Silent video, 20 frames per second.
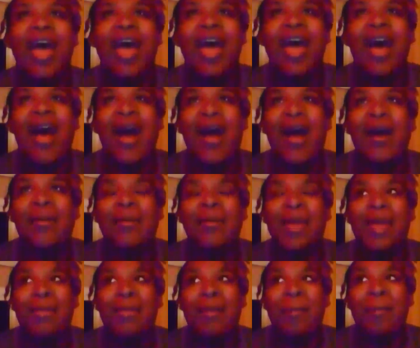
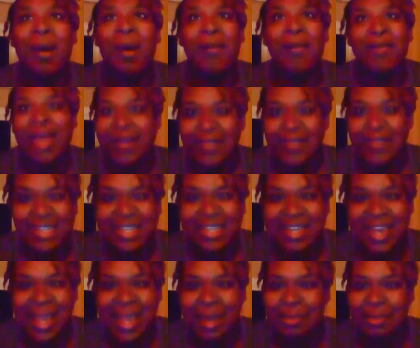And my mom gave us the
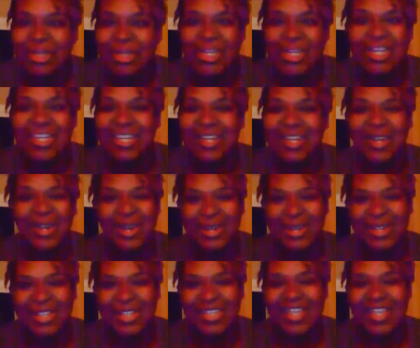name Gigi
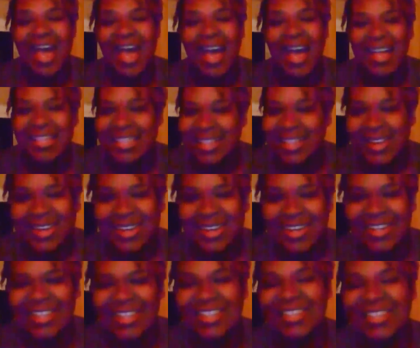Girls, God's
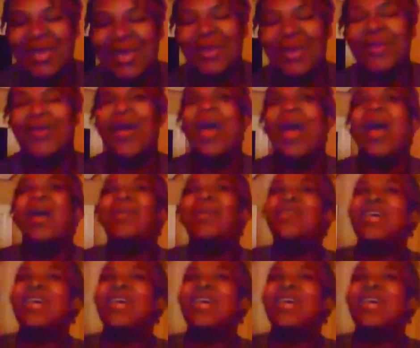Girls. So we